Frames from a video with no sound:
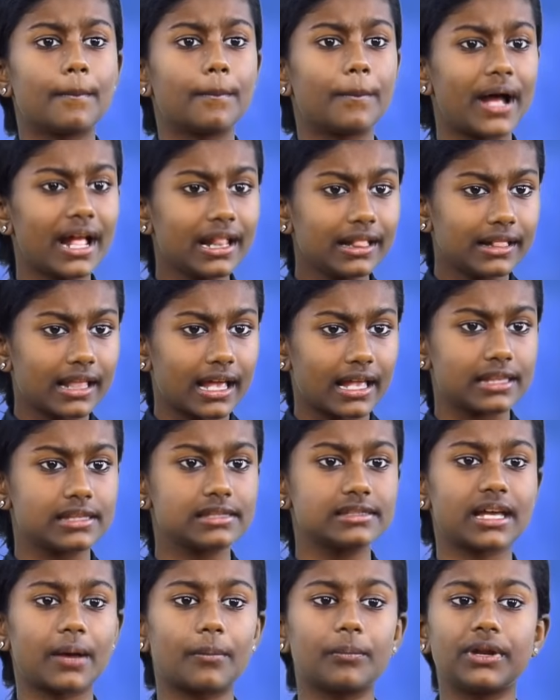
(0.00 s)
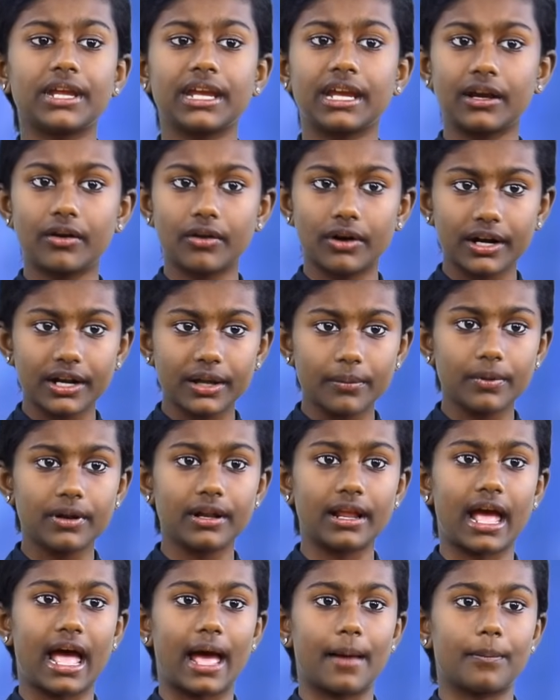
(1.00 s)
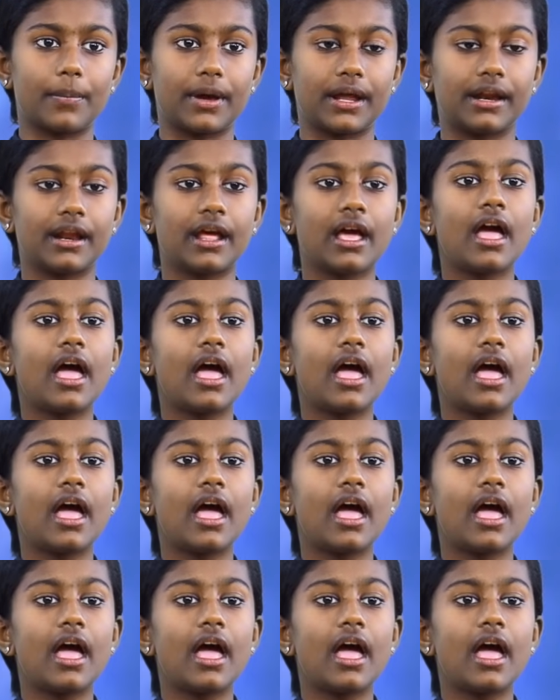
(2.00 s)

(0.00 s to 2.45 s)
But then something incredible happened.